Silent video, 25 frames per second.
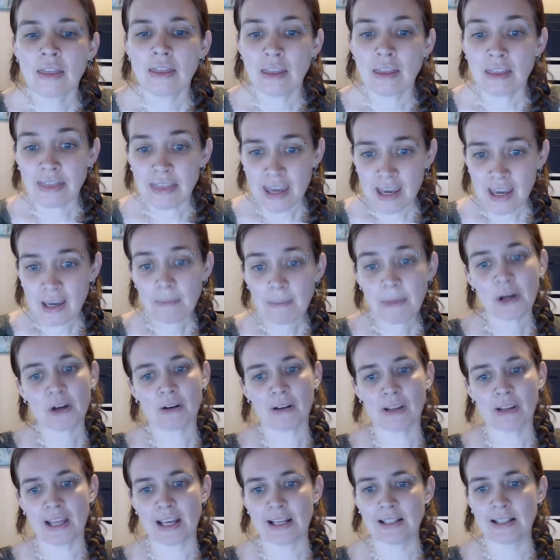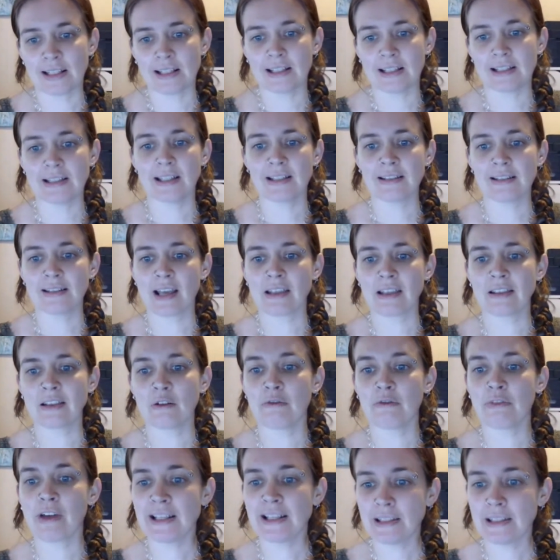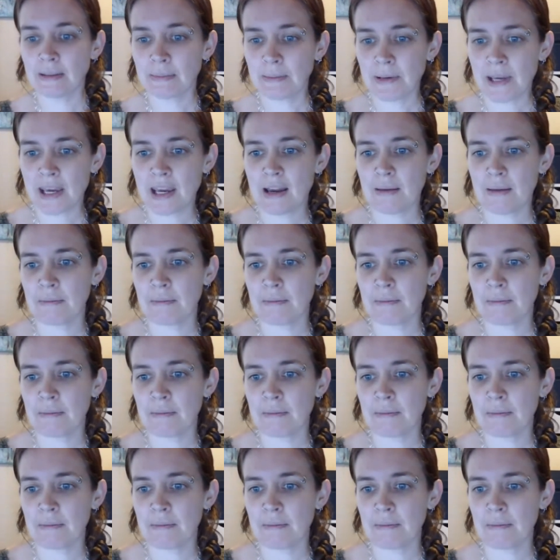The thing about glazes is that the recipe